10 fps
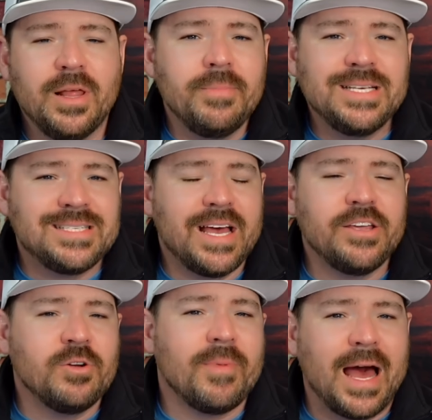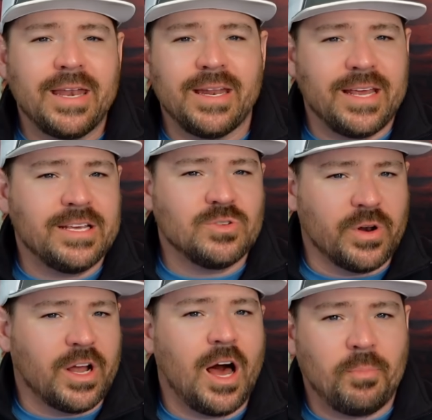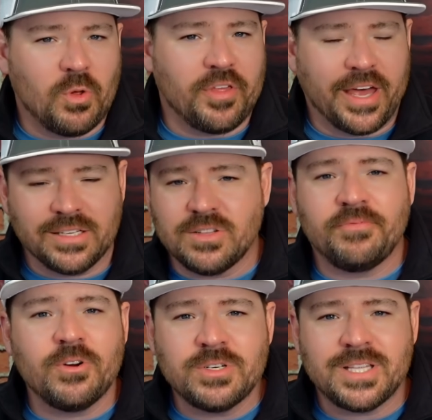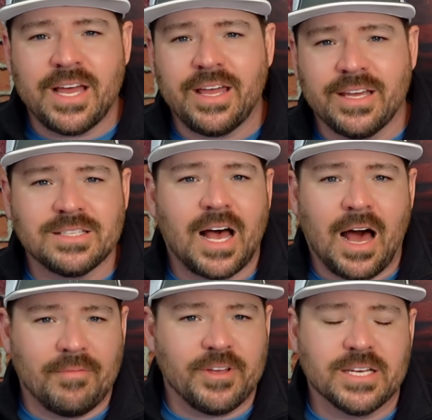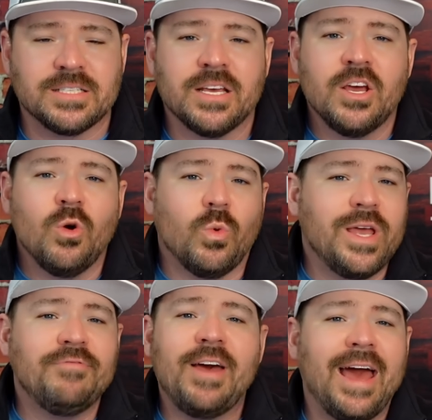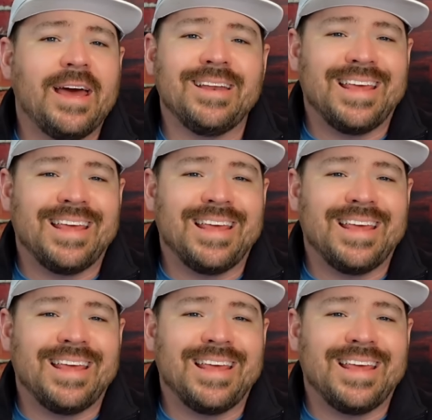let me set your mind at ease on a couple things. The first thing is obvious. We've had